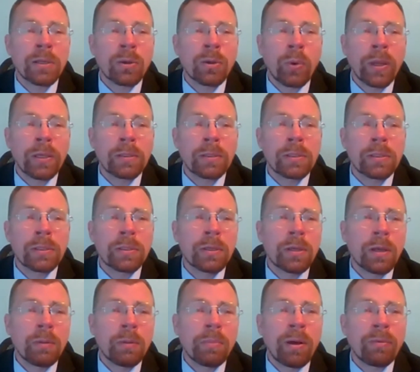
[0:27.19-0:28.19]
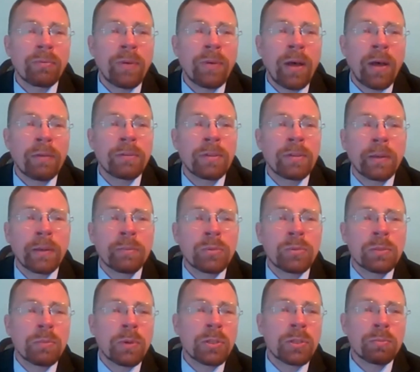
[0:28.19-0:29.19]
waste, about 5 times
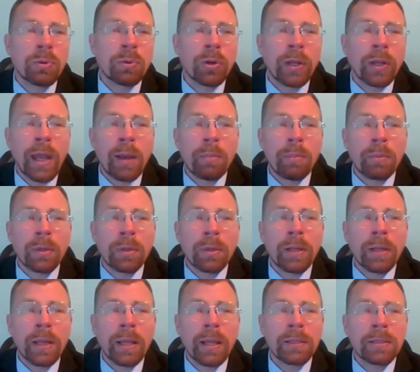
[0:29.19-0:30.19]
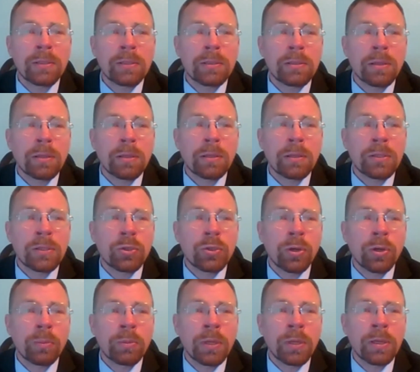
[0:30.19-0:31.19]
as much per capita as
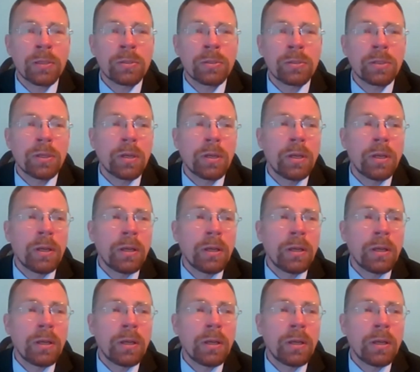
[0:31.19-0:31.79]
Europe does.